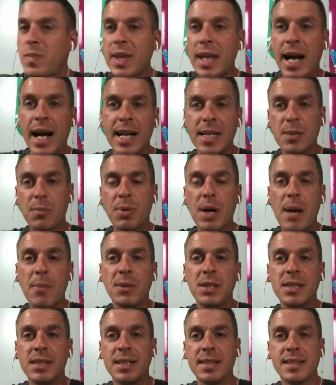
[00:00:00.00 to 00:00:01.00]
I had the
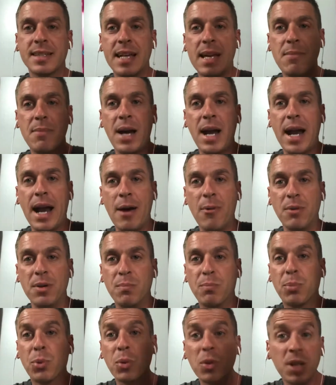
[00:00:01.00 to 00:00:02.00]
properties on standby. I
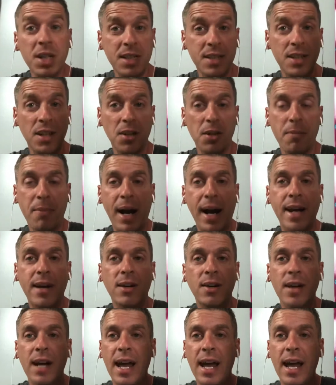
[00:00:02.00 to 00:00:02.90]
would pre-sell the buyer